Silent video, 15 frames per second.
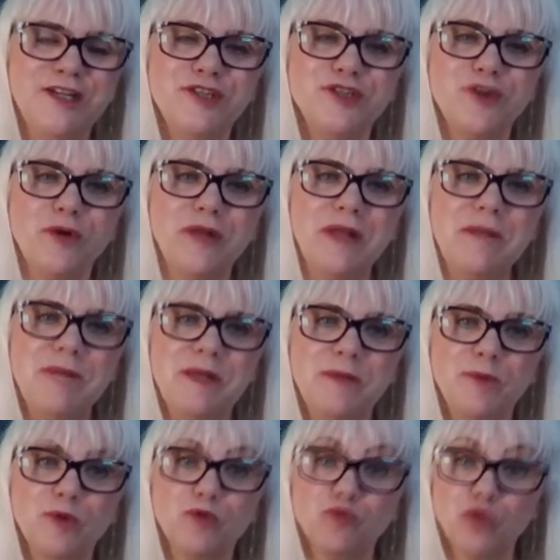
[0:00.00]
Don't let
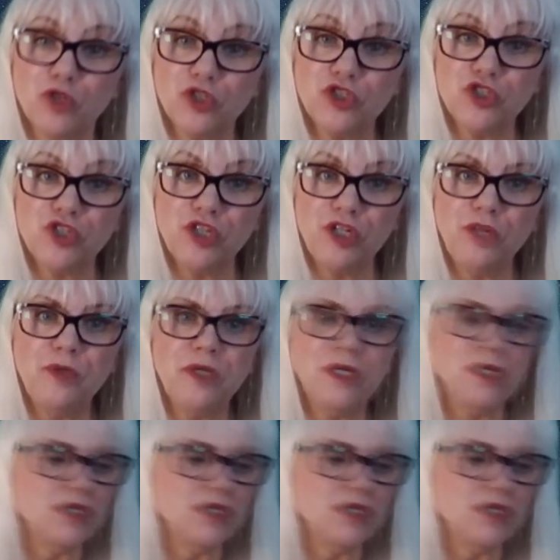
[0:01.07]
people rush you.